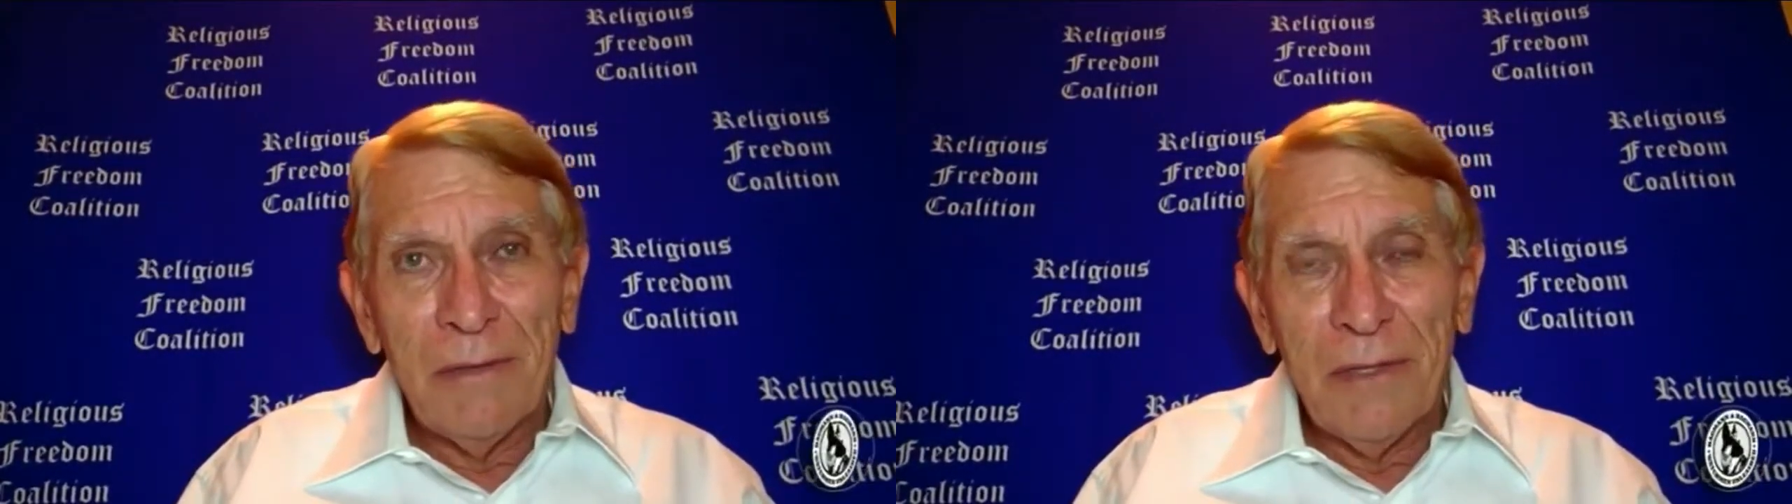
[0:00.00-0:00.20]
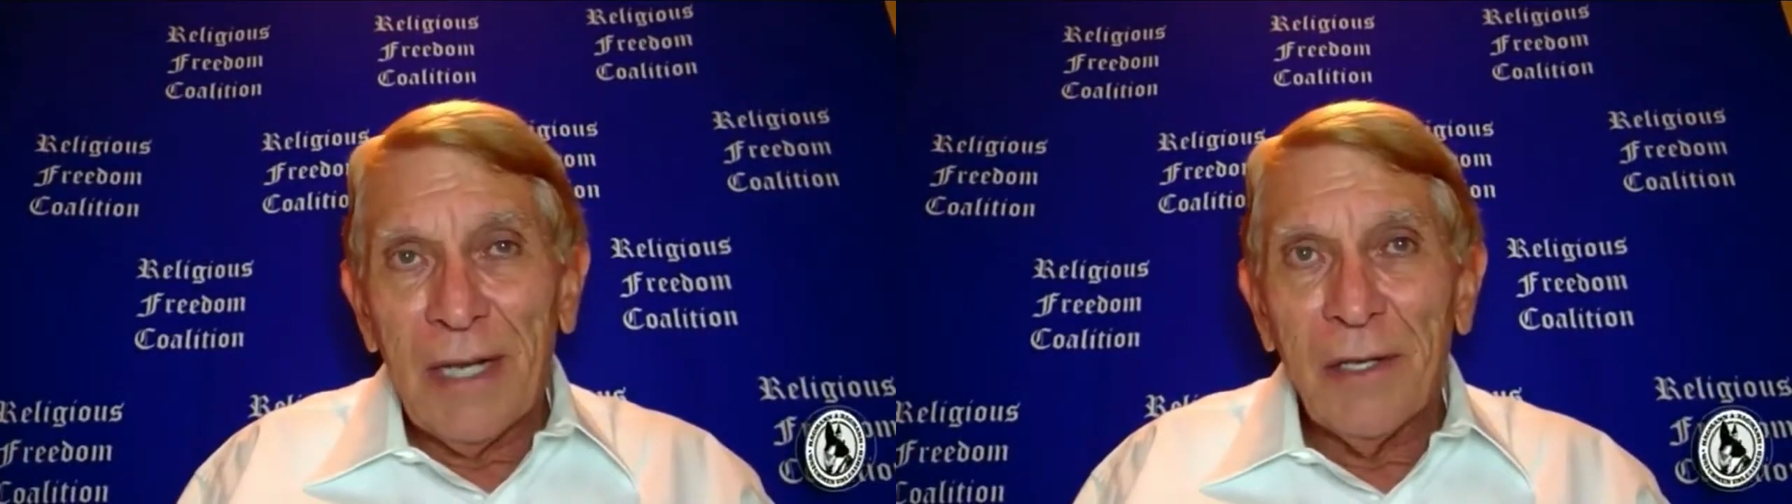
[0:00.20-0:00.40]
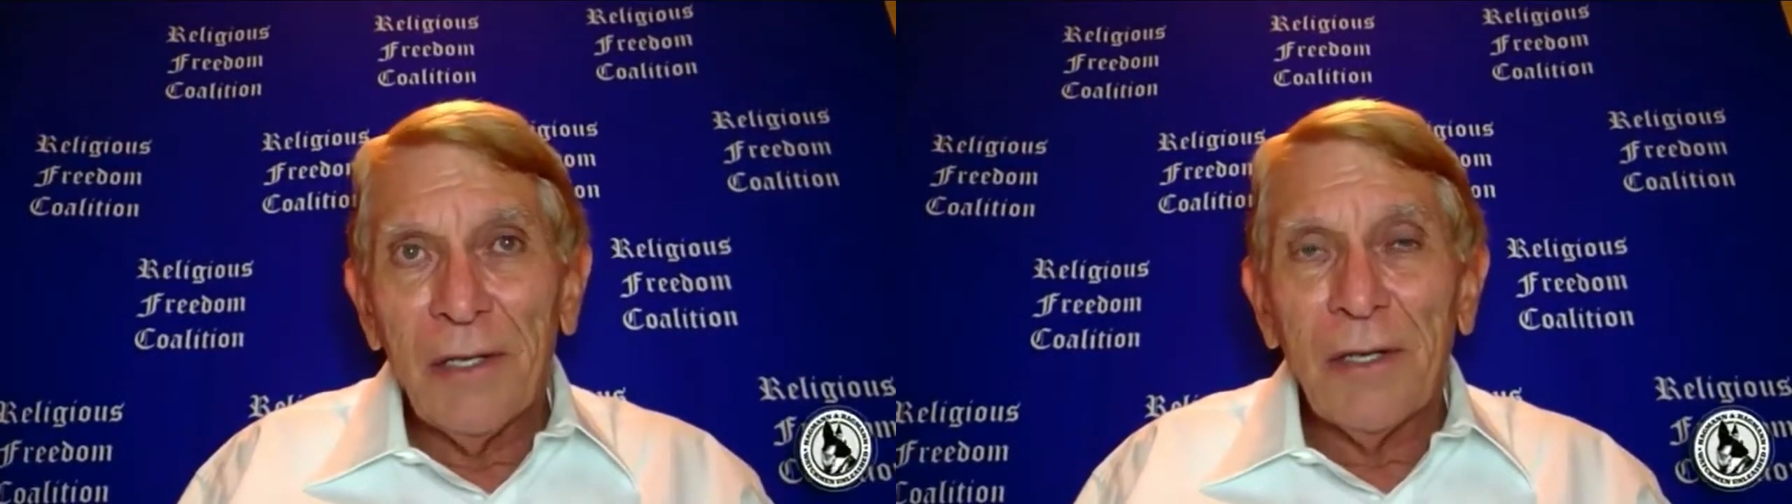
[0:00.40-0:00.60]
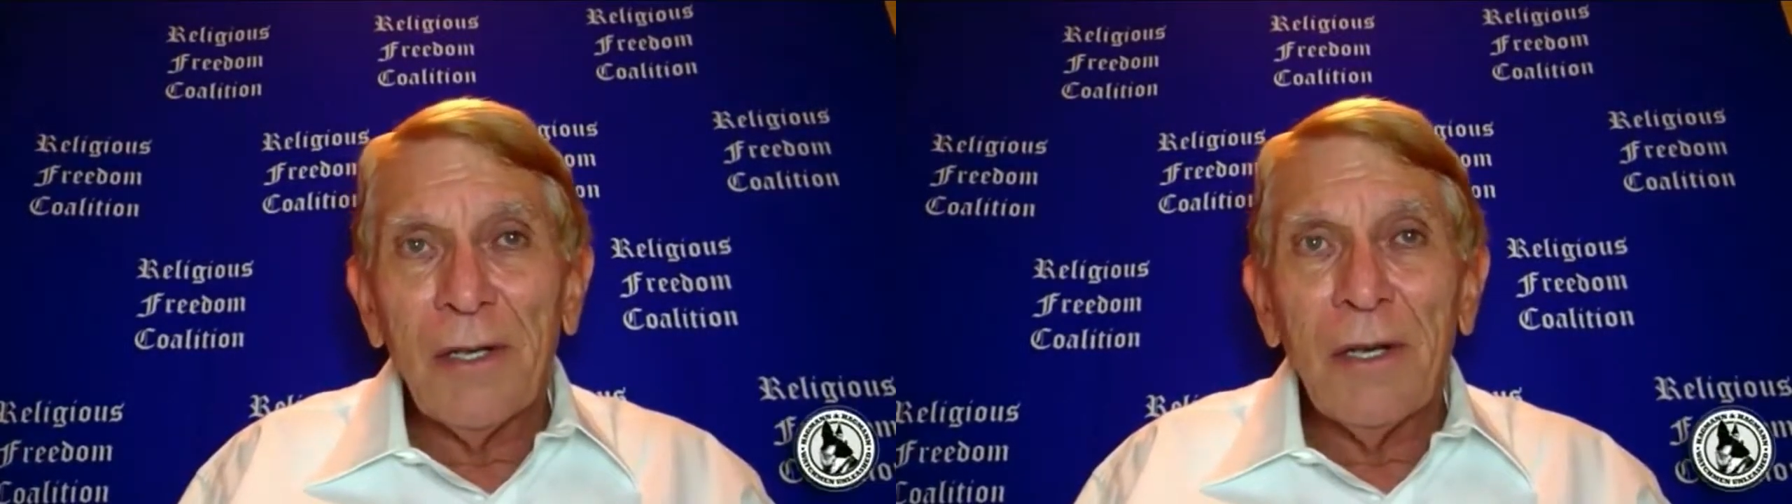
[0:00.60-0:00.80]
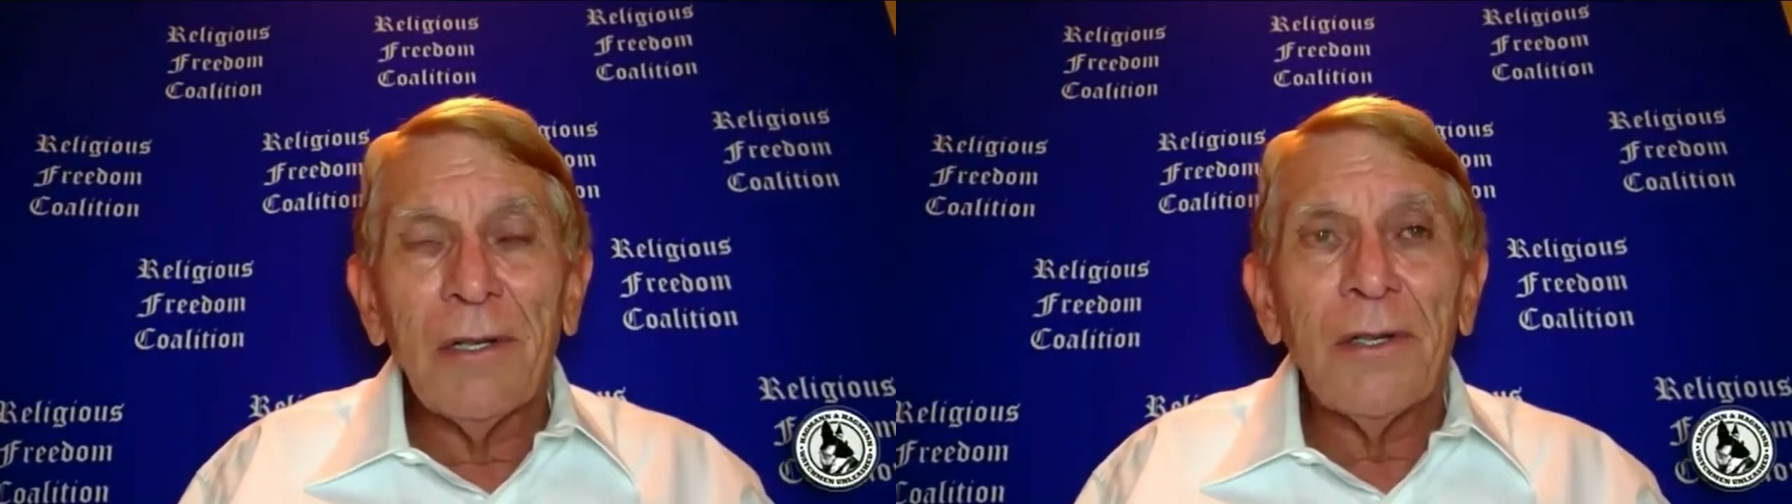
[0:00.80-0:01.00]
sections
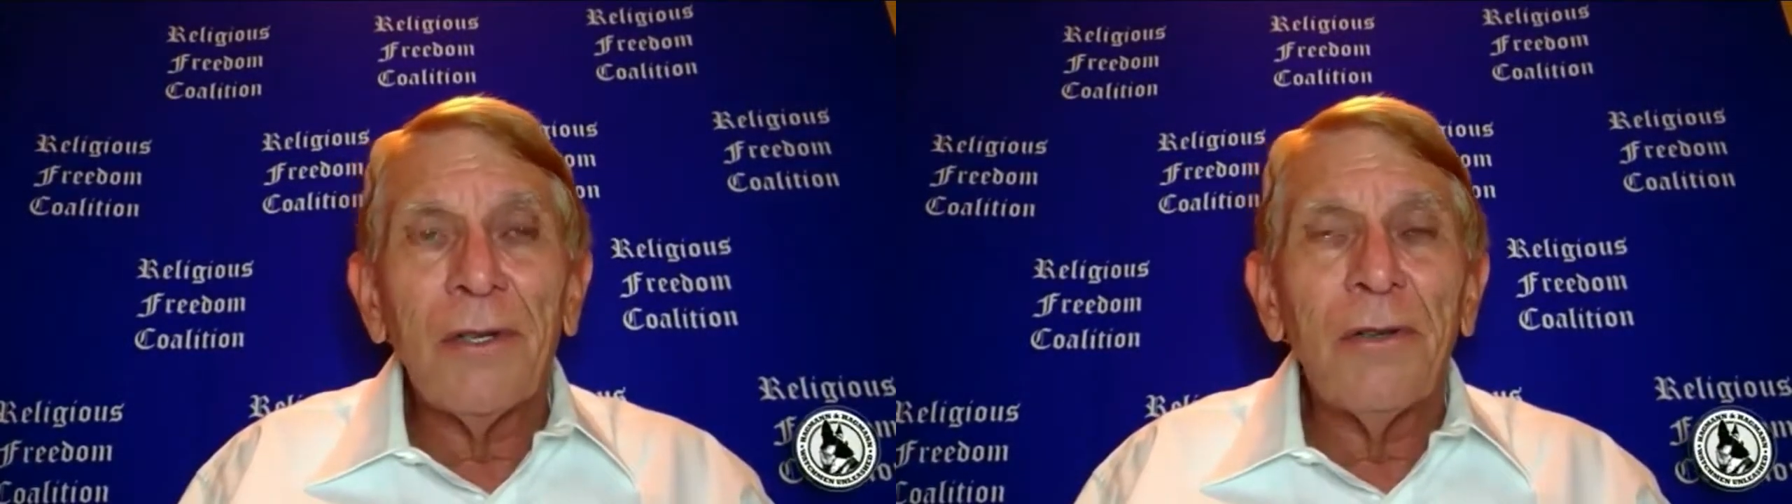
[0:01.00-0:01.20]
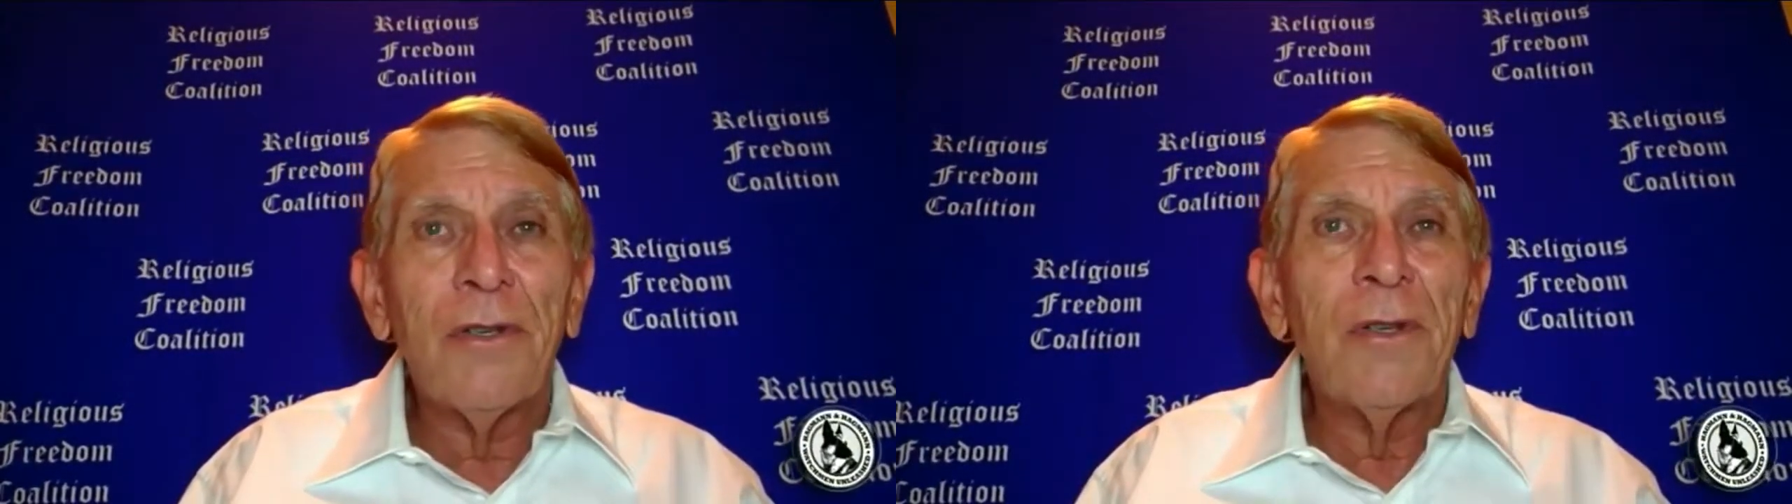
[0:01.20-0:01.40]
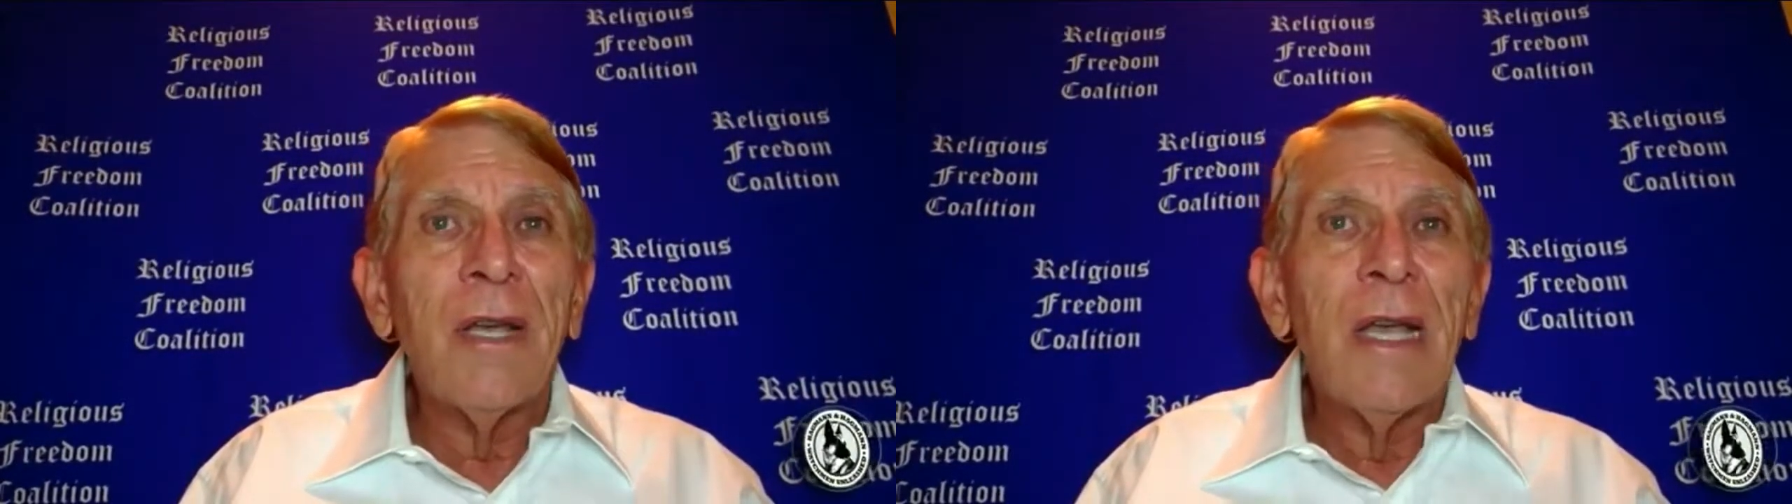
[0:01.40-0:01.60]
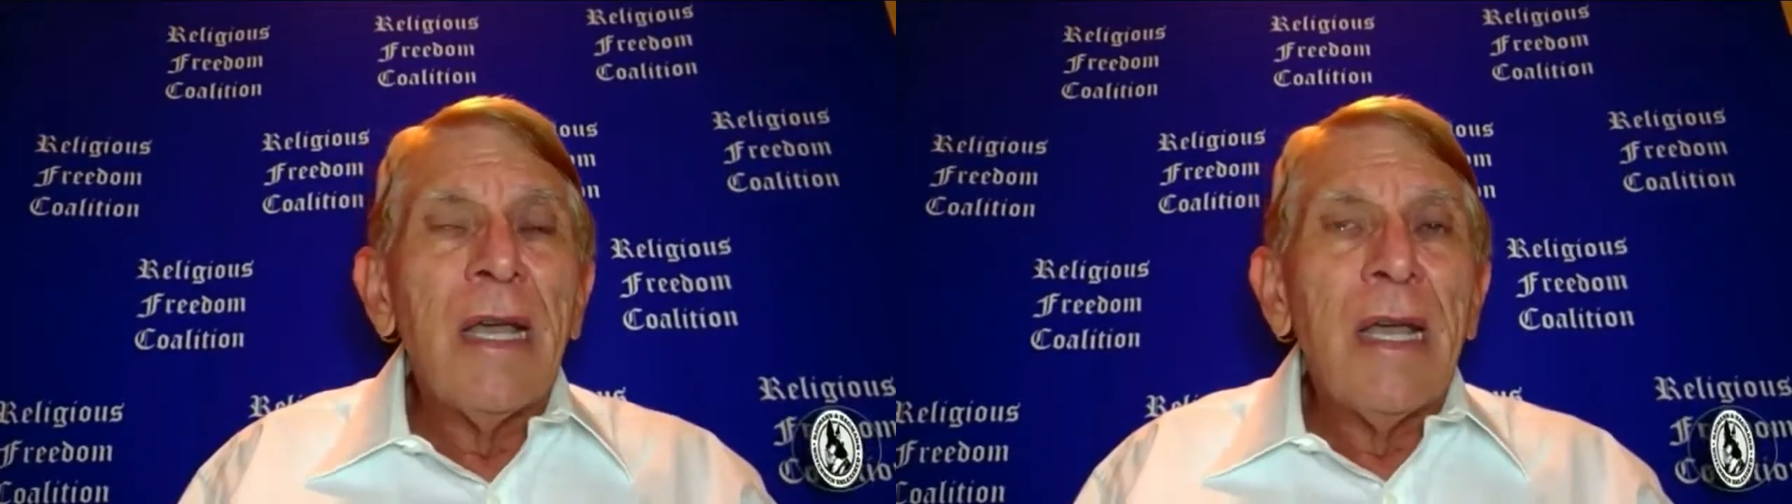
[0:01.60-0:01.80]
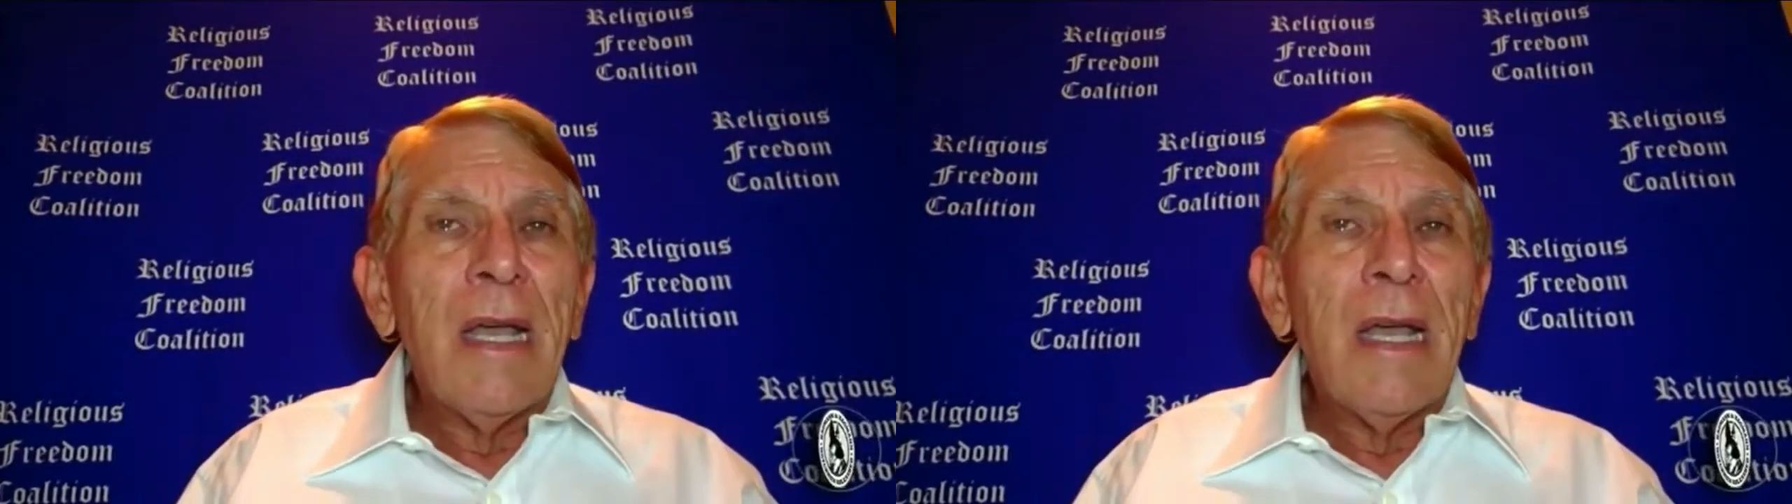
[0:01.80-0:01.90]
of the Constitution,